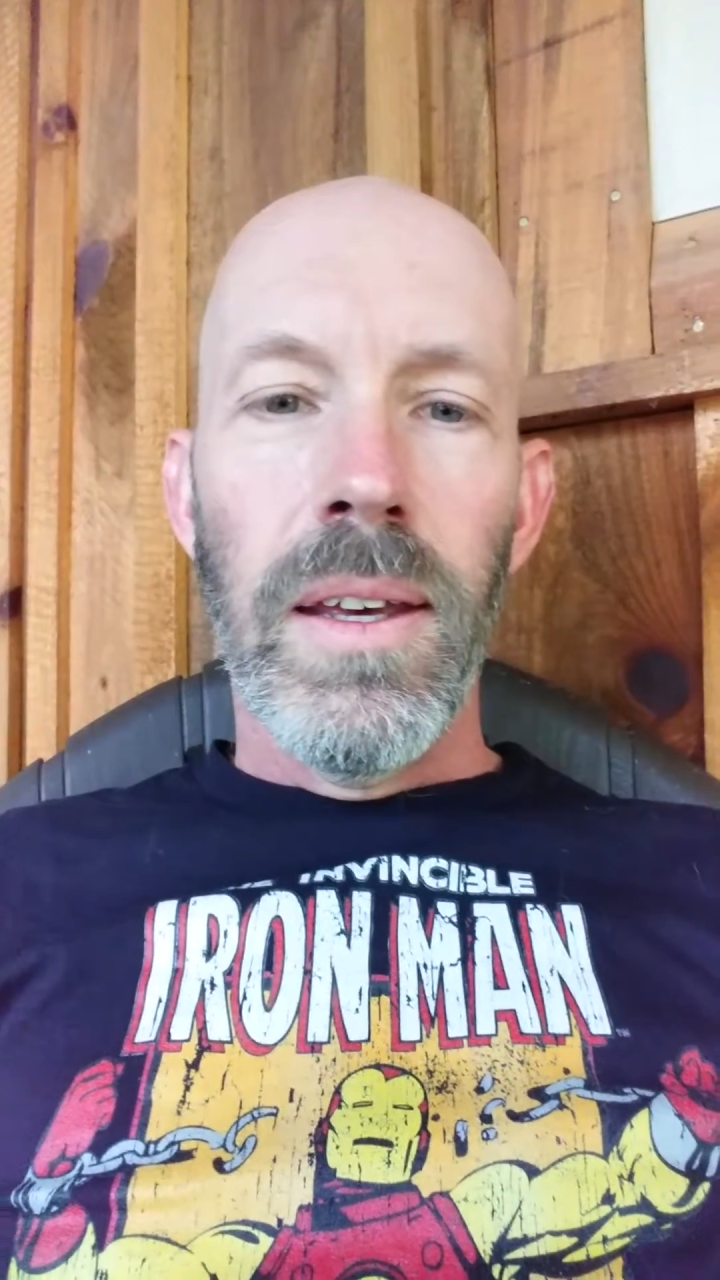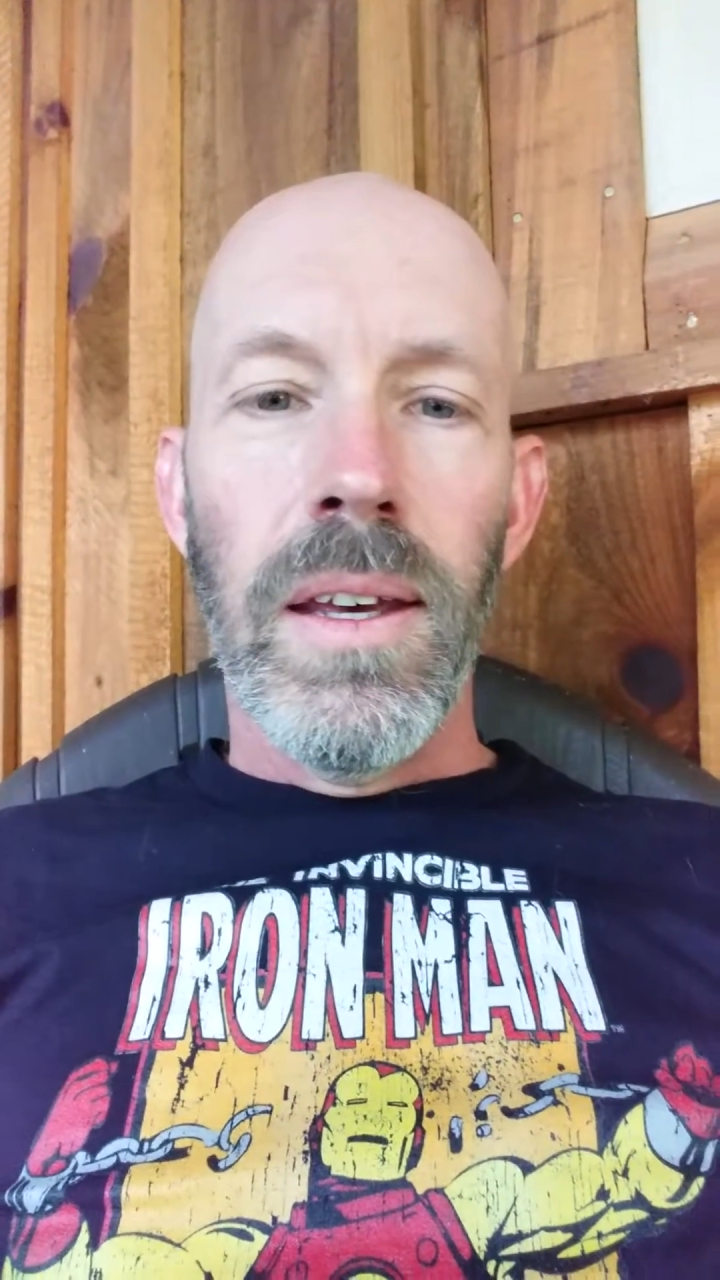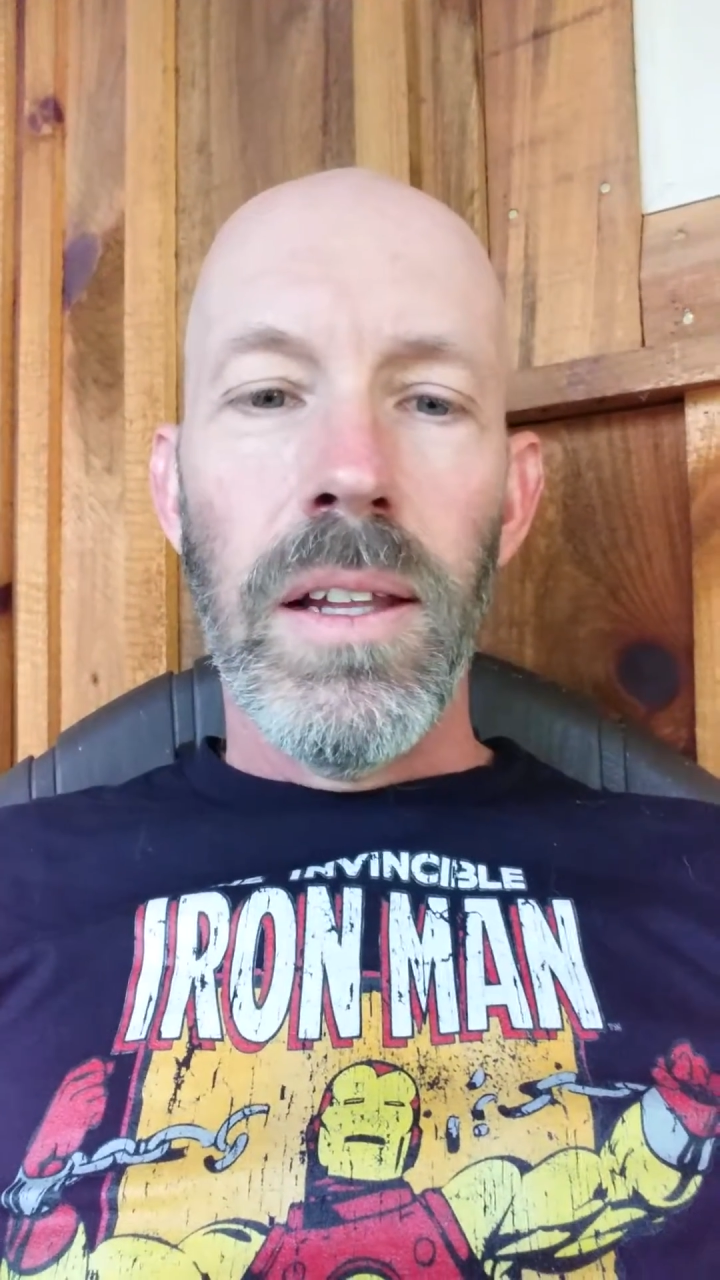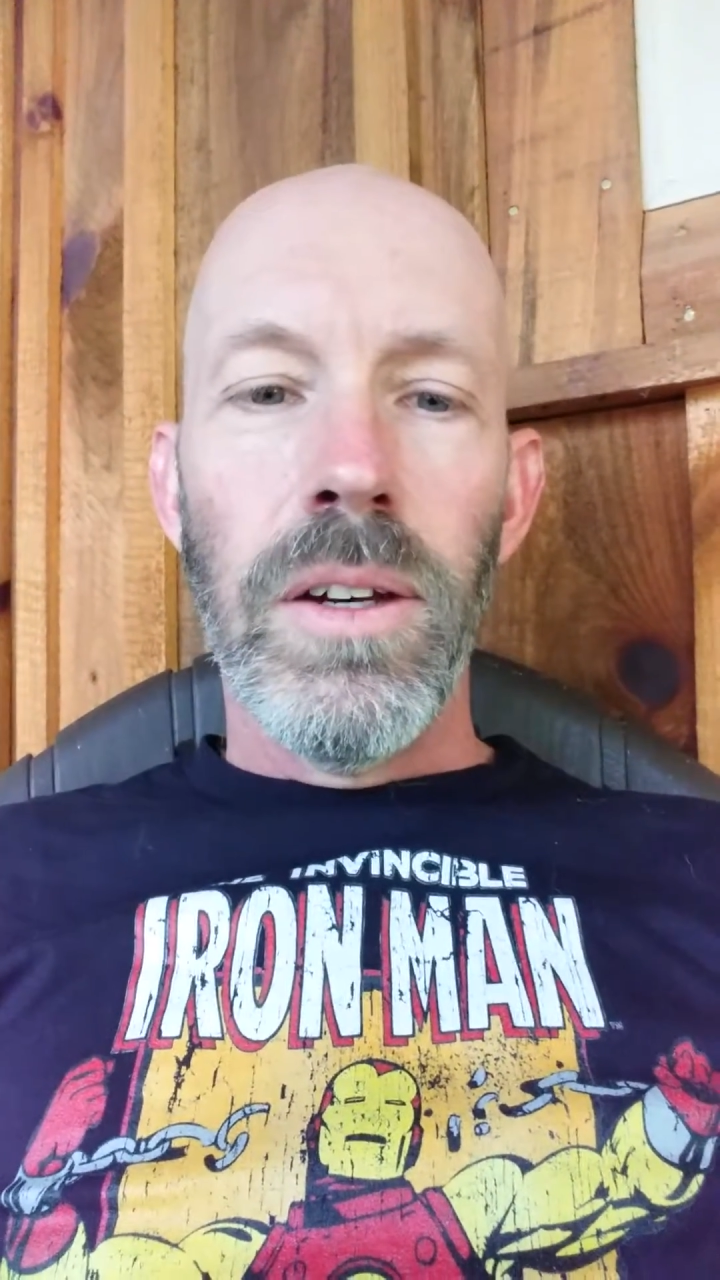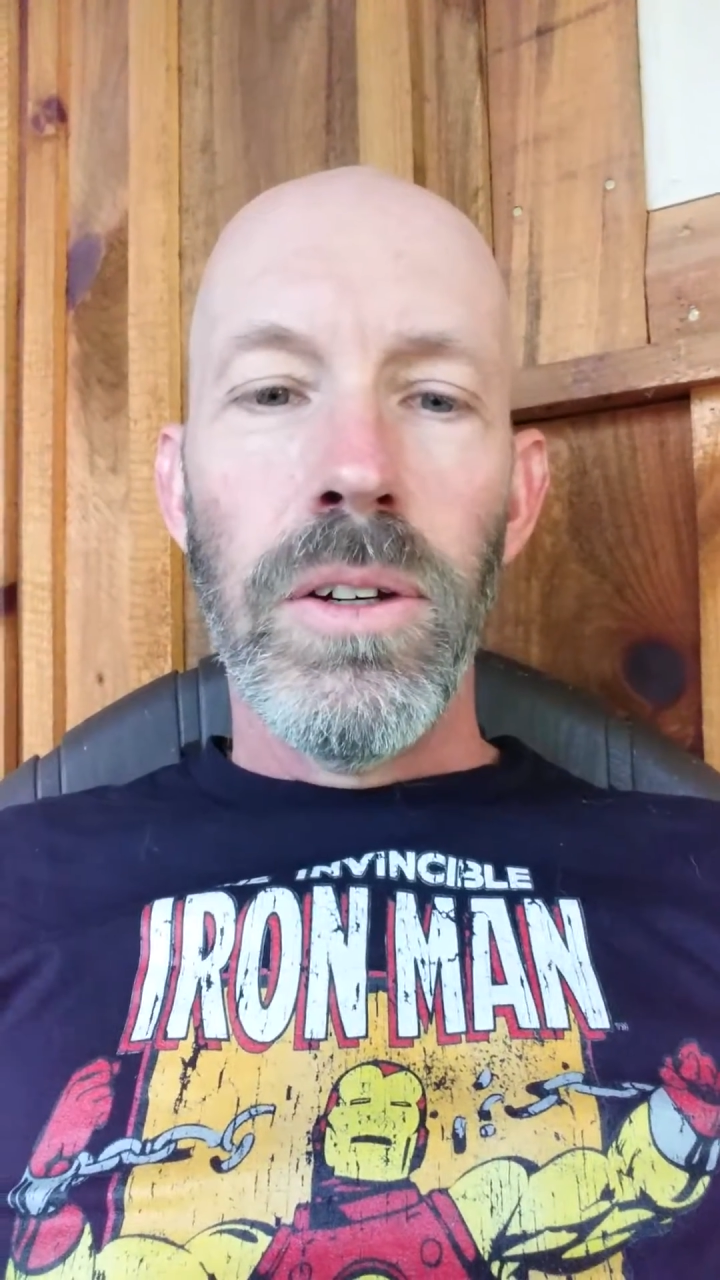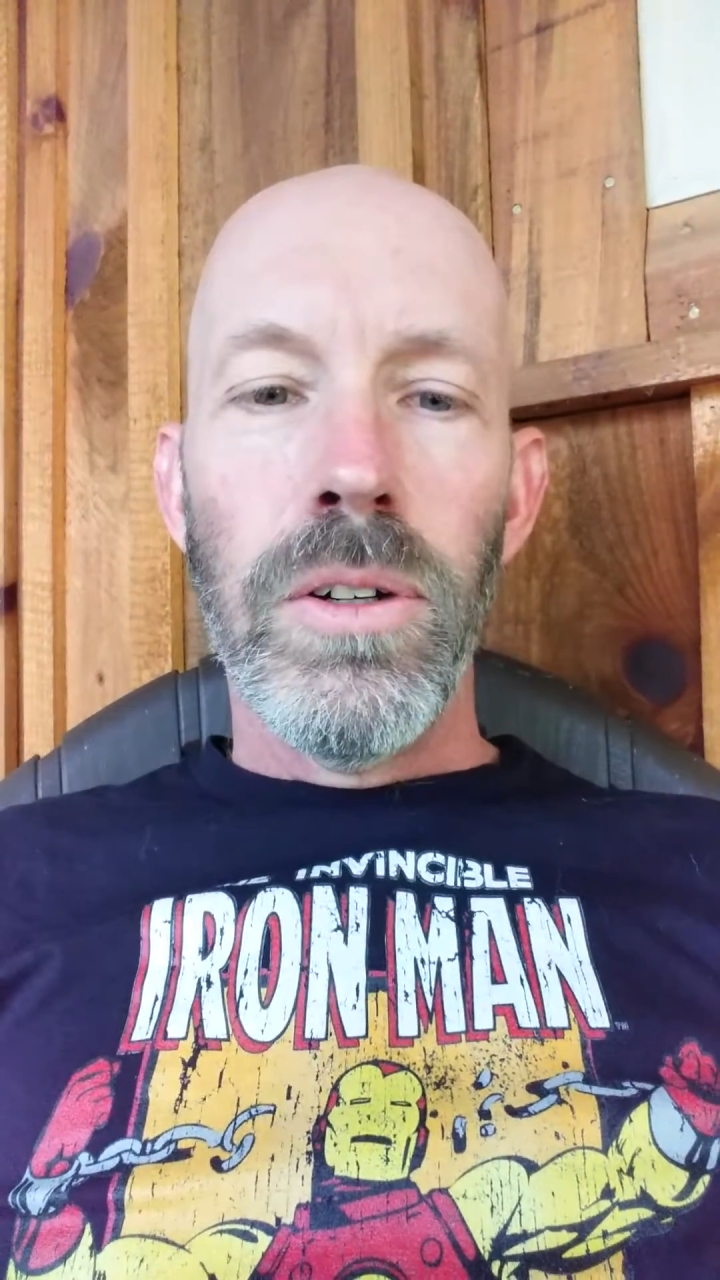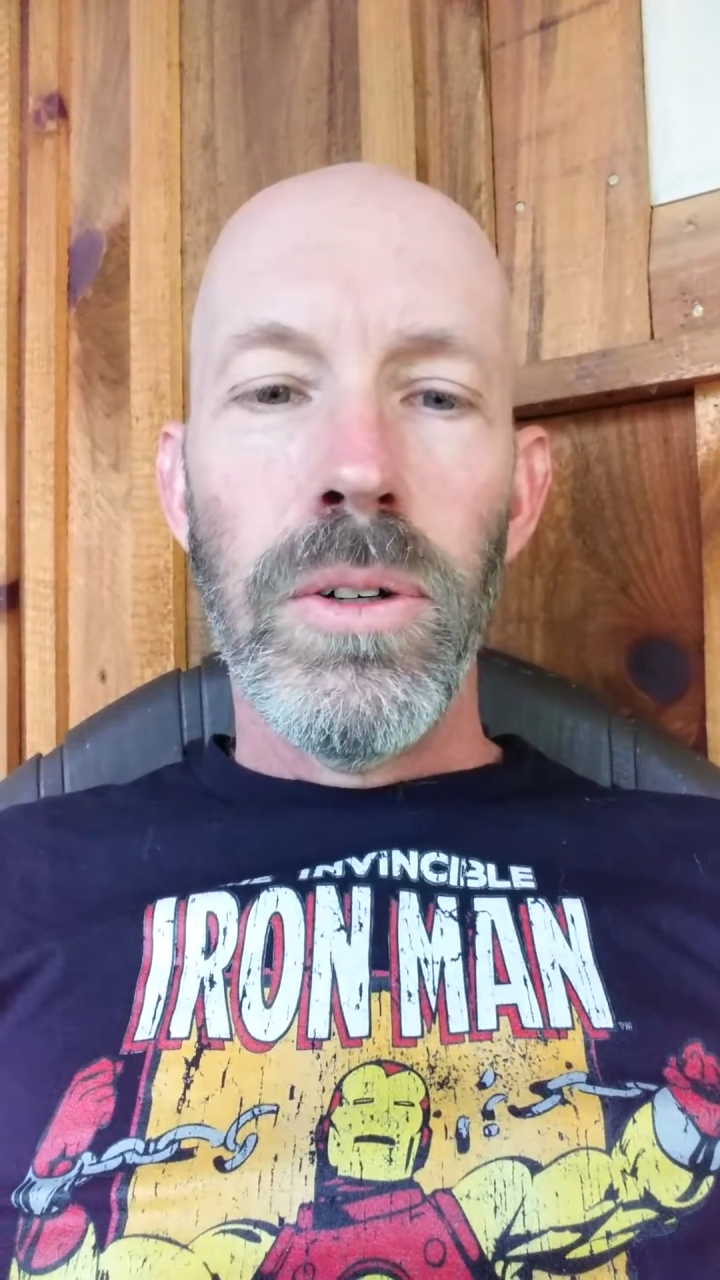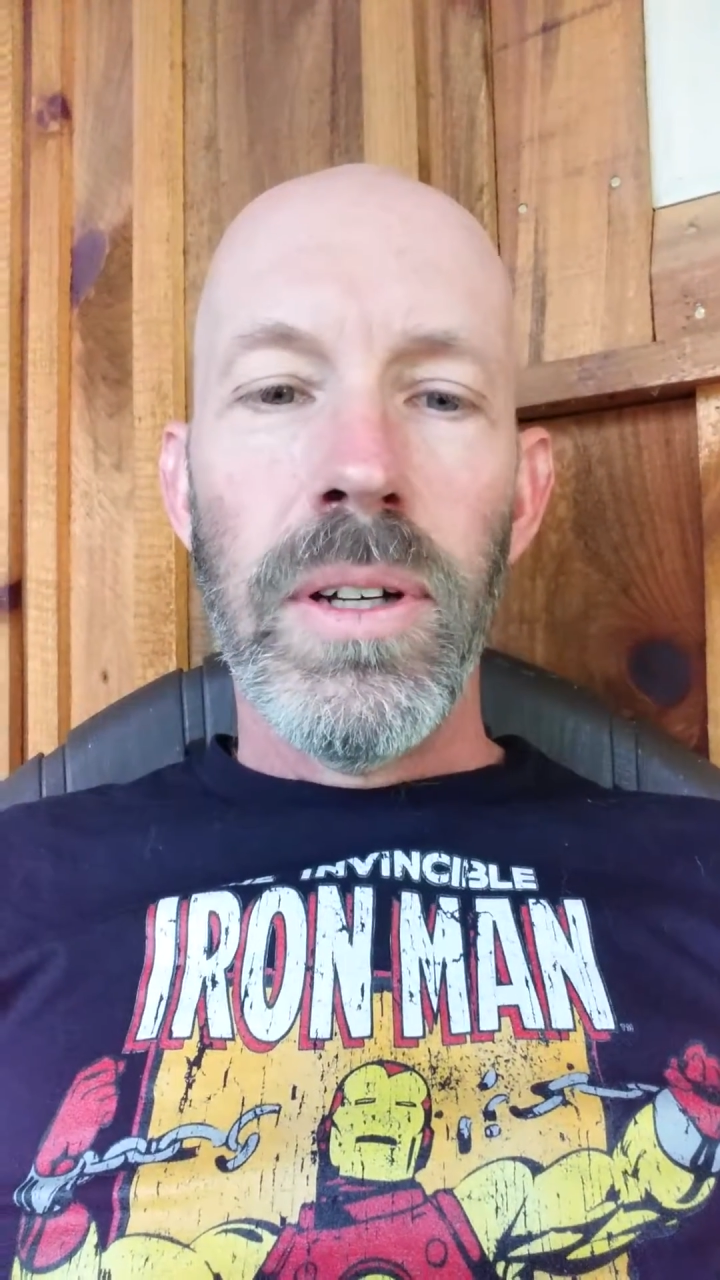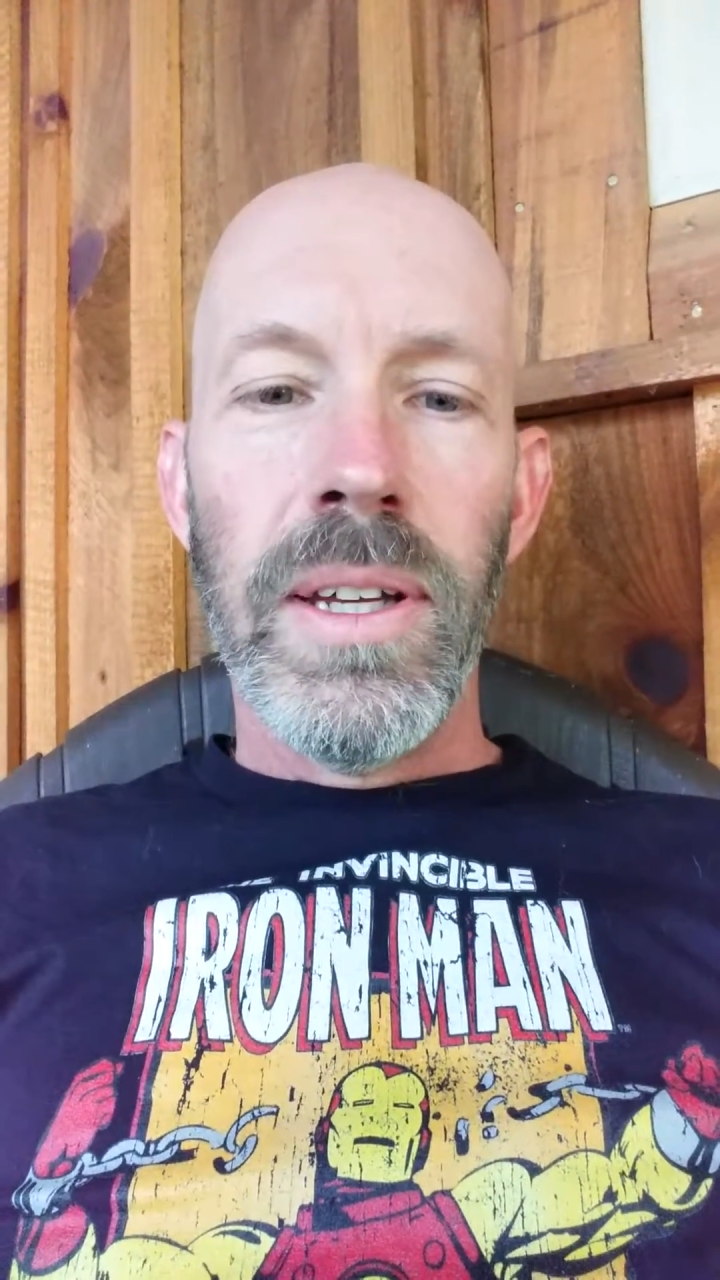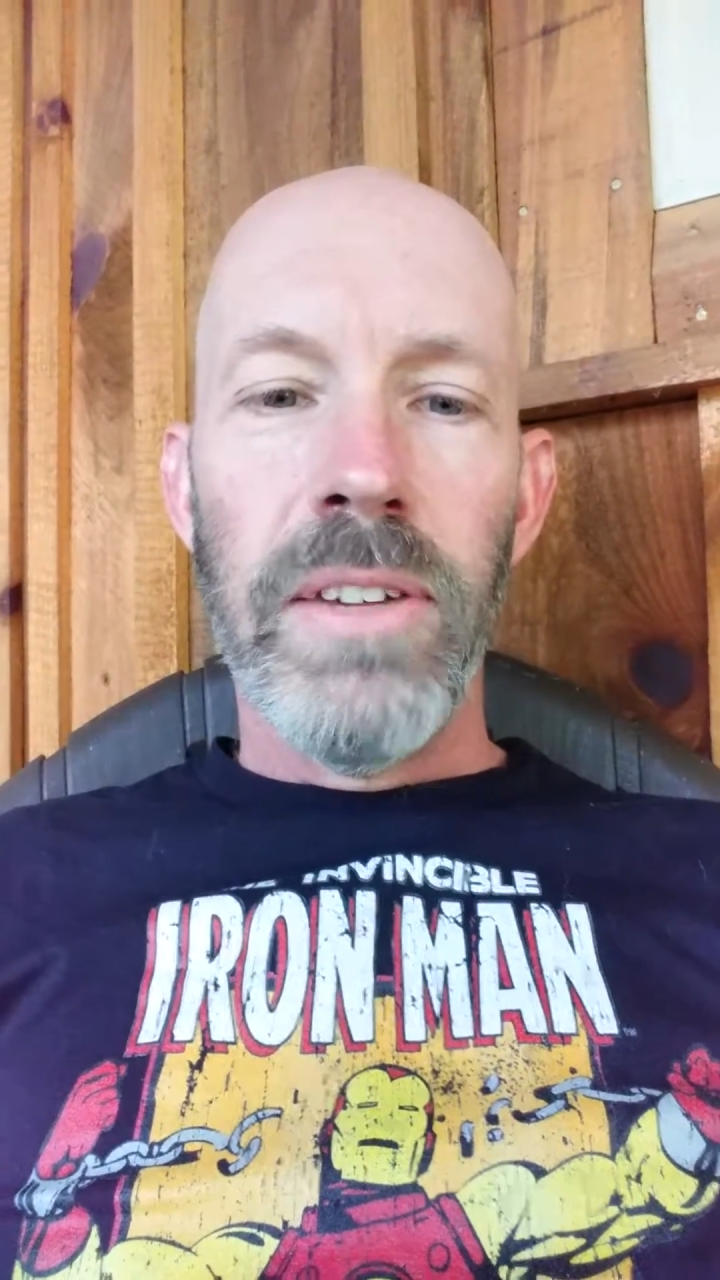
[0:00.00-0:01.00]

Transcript: Hello,